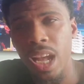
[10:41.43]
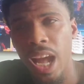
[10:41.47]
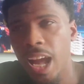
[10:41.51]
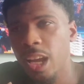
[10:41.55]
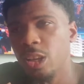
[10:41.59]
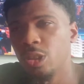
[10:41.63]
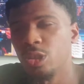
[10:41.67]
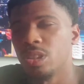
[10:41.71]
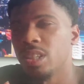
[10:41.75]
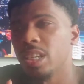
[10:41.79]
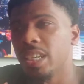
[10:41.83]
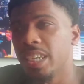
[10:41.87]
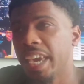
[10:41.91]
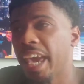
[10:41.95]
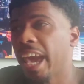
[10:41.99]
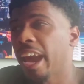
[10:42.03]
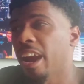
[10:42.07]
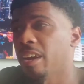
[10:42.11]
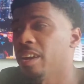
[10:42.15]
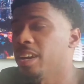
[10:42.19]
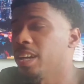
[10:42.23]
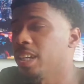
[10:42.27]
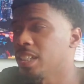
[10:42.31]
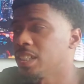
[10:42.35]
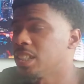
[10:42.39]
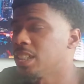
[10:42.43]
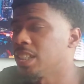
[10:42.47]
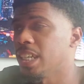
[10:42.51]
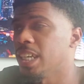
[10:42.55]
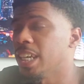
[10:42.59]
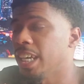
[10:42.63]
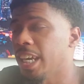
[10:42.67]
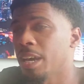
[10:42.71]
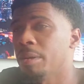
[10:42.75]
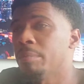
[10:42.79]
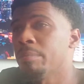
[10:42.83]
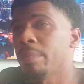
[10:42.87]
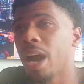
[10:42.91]
I used to carry this
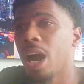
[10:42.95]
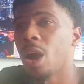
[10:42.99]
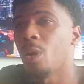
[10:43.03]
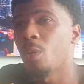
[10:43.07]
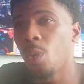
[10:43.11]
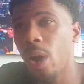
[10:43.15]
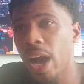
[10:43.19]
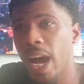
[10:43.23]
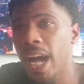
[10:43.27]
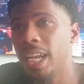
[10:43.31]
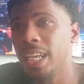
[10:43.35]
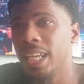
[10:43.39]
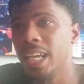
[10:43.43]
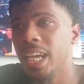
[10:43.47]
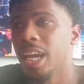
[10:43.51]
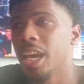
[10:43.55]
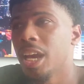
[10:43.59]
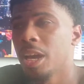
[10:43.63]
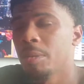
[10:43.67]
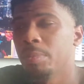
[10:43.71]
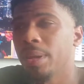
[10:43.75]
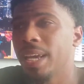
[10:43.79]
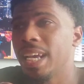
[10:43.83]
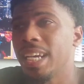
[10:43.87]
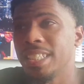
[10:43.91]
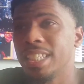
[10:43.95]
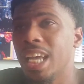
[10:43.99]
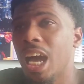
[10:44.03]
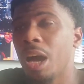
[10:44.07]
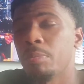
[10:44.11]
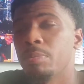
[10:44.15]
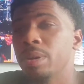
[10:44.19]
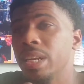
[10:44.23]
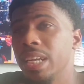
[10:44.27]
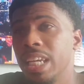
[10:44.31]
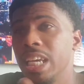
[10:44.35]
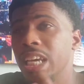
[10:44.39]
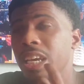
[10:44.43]
shit in my wallet because I
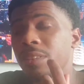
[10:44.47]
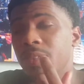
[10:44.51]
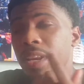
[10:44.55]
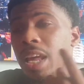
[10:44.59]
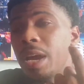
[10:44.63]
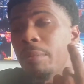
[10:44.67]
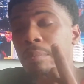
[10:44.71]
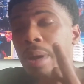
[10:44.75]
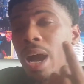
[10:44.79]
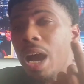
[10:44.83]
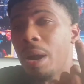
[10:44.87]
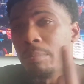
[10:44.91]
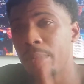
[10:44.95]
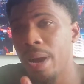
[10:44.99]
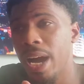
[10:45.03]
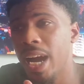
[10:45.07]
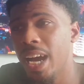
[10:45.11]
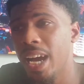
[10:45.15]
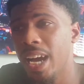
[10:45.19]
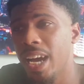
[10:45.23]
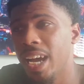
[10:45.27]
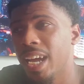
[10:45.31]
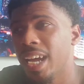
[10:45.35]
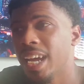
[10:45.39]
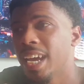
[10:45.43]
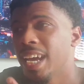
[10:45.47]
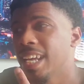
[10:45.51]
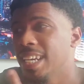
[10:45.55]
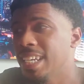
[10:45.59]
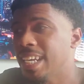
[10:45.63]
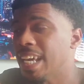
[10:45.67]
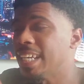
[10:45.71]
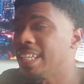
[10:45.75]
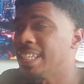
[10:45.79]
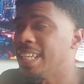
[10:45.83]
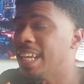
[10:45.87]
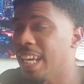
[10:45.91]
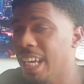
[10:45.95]
believed in my mind
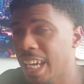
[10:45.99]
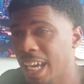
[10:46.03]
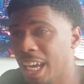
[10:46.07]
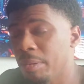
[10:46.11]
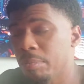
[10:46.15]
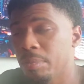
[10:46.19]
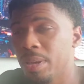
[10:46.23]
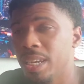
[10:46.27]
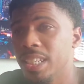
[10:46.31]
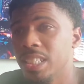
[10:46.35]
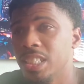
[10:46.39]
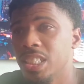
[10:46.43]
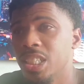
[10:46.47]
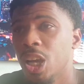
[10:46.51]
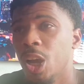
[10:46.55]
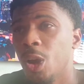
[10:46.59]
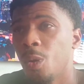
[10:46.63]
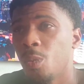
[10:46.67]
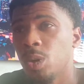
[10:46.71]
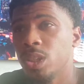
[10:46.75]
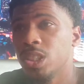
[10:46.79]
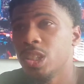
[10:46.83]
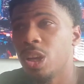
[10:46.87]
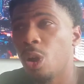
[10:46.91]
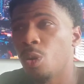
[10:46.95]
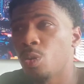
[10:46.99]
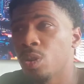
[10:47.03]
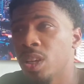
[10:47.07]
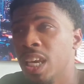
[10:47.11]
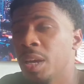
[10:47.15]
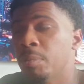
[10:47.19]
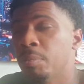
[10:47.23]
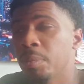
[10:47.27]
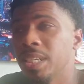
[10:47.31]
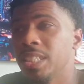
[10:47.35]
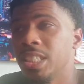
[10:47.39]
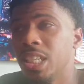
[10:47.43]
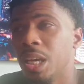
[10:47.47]
that the image was going to
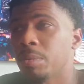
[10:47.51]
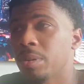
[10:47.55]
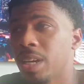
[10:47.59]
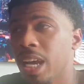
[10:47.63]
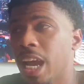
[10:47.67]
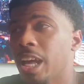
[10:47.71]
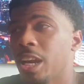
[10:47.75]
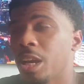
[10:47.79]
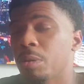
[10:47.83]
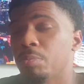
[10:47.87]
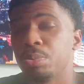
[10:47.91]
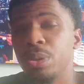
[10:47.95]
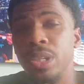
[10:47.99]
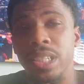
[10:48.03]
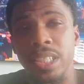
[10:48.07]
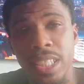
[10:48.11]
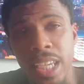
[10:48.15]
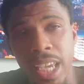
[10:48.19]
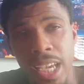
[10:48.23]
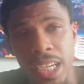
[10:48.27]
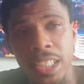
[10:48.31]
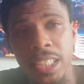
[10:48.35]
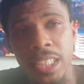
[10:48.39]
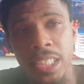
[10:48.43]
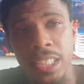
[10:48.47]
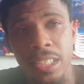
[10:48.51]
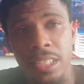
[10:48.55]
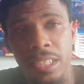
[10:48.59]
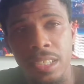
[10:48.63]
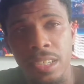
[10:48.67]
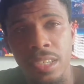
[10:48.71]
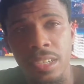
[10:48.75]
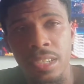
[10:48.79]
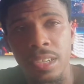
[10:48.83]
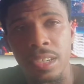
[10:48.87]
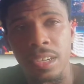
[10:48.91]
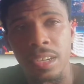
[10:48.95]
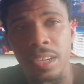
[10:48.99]
give me some kind of protection.
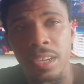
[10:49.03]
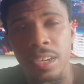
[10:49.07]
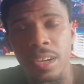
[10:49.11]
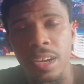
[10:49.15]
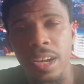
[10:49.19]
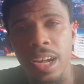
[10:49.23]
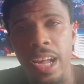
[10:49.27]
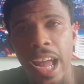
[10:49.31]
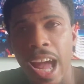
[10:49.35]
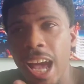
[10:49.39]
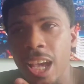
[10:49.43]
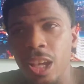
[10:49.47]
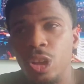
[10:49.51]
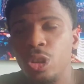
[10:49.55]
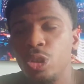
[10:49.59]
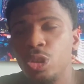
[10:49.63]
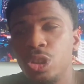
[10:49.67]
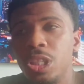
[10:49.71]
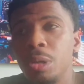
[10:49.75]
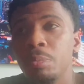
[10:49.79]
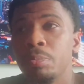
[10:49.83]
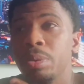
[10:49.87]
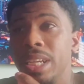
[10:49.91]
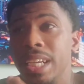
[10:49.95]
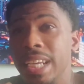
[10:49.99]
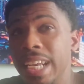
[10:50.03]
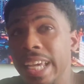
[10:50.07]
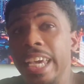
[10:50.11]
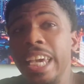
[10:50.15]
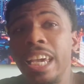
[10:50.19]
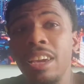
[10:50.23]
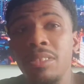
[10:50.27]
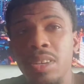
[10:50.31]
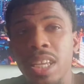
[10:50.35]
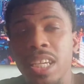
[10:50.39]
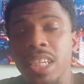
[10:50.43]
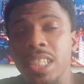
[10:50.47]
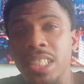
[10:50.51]
I used to
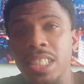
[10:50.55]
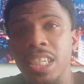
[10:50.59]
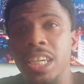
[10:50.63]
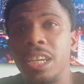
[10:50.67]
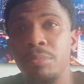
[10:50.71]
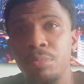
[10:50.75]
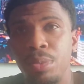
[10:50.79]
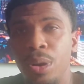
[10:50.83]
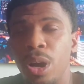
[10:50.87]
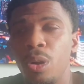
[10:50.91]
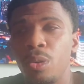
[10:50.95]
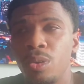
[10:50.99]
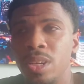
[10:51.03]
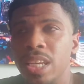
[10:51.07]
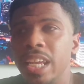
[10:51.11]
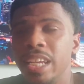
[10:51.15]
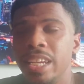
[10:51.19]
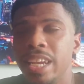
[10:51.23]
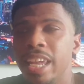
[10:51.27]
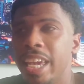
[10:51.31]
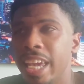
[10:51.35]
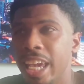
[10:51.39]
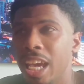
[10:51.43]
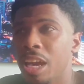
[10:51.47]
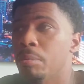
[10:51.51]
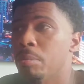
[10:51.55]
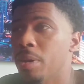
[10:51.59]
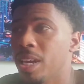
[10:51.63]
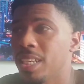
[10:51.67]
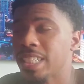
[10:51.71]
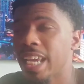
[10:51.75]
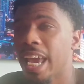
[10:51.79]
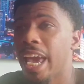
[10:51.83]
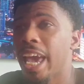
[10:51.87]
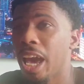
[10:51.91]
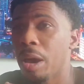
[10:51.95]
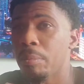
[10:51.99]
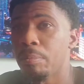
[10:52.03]
believe this shit, bro, that the
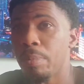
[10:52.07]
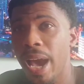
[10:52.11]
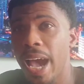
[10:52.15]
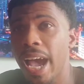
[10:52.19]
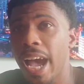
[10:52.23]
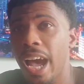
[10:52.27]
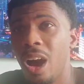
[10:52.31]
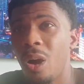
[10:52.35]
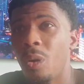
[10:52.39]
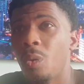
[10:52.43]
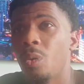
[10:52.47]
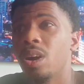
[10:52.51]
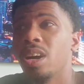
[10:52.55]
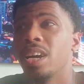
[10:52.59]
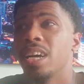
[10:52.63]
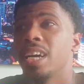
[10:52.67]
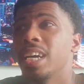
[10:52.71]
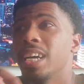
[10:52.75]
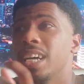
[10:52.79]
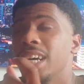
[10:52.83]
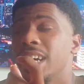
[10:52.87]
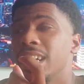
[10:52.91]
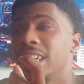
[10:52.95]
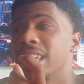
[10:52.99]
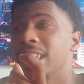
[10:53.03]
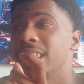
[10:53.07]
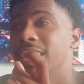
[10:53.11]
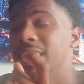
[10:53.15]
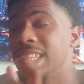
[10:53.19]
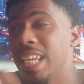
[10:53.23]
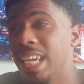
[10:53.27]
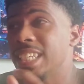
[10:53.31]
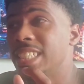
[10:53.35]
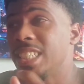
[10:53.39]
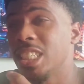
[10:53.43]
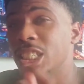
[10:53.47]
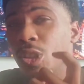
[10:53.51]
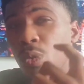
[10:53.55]
image had power.
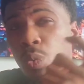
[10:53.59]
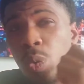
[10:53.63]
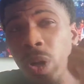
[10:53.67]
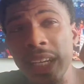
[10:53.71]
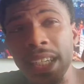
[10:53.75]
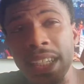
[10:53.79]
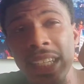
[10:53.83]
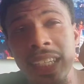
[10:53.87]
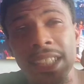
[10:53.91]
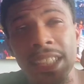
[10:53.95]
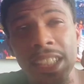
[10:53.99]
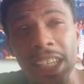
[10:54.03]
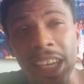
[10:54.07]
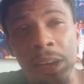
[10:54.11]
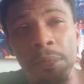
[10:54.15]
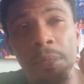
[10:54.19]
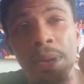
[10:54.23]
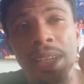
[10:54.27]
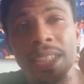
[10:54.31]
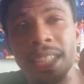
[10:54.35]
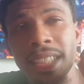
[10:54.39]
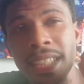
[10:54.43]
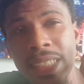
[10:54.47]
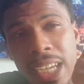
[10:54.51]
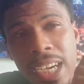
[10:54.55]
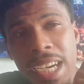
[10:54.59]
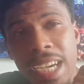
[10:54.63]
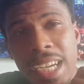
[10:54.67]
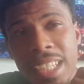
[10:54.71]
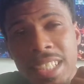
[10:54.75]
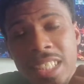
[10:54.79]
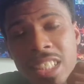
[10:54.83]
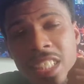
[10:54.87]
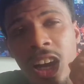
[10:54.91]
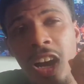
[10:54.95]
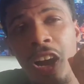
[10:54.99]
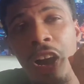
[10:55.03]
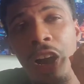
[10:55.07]
This is what this image
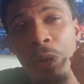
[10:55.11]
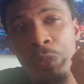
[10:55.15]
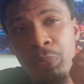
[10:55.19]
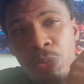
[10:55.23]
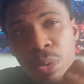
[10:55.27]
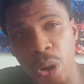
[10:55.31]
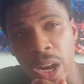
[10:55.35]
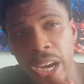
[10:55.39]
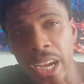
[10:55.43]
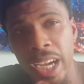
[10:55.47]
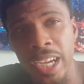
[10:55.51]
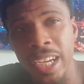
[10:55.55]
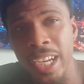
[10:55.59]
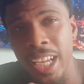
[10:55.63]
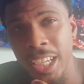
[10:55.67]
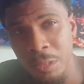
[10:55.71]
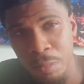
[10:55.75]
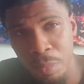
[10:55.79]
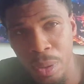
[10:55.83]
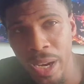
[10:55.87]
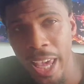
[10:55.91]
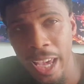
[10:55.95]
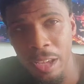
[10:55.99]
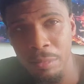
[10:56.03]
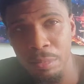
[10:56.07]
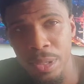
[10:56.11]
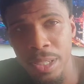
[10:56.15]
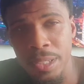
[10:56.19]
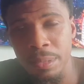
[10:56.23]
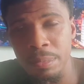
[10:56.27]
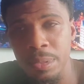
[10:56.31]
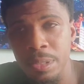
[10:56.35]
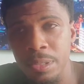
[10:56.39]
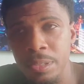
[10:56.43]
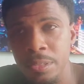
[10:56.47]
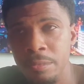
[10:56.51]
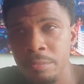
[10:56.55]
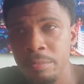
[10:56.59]
does to our brain as black
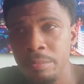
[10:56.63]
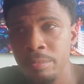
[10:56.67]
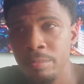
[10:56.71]
people.